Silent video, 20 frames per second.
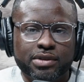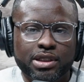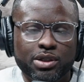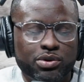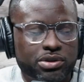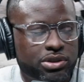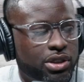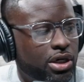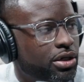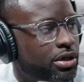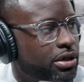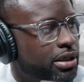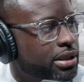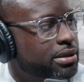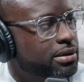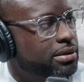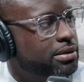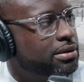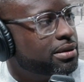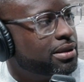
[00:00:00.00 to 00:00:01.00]
He was hungry.
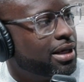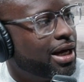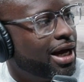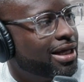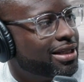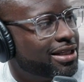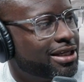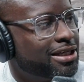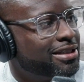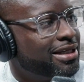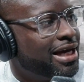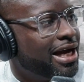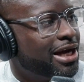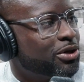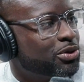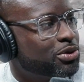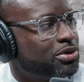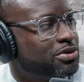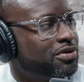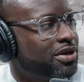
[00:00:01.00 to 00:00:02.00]
Yeah. I think
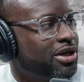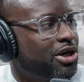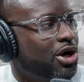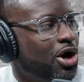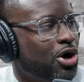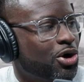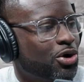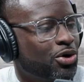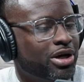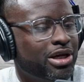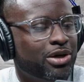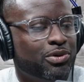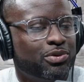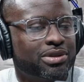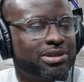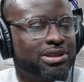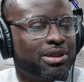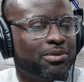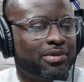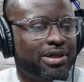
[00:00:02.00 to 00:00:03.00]
Daniel was very hungry. He
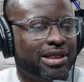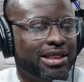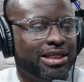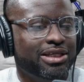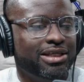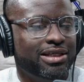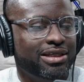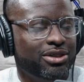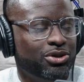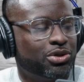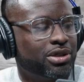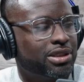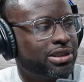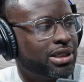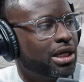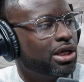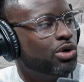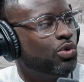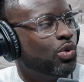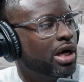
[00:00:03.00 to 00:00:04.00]
was somebody, you could
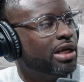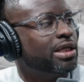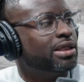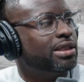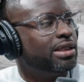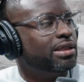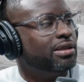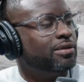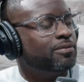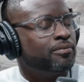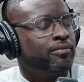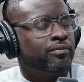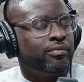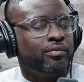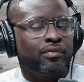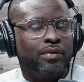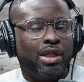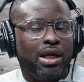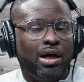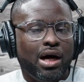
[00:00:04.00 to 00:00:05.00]
tell he wanted it,
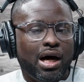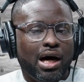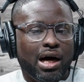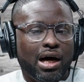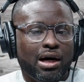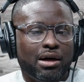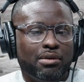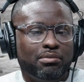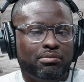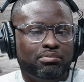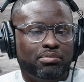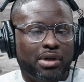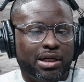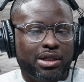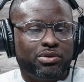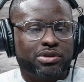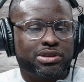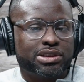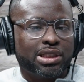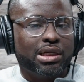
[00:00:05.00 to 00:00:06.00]

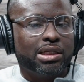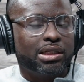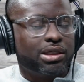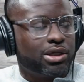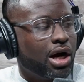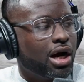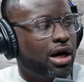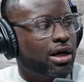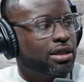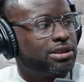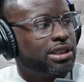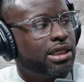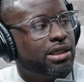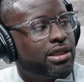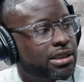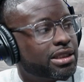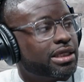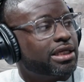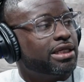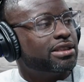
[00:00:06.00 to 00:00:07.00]
but he was selling cars.
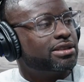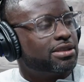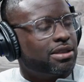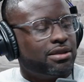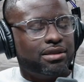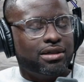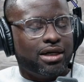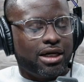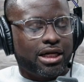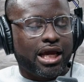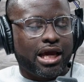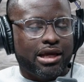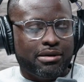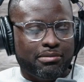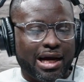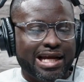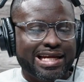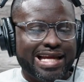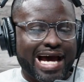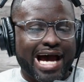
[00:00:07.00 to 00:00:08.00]
And the thing is,
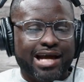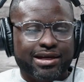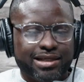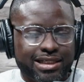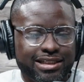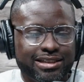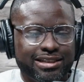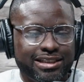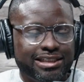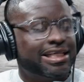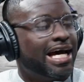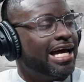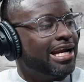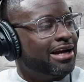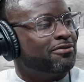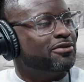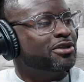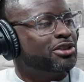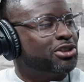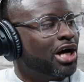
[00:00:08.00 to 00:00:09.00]
again, my dad, he's had
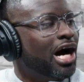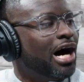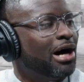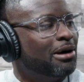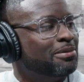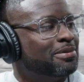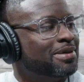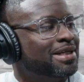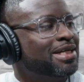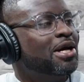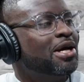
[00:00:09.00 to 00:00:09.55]
every job.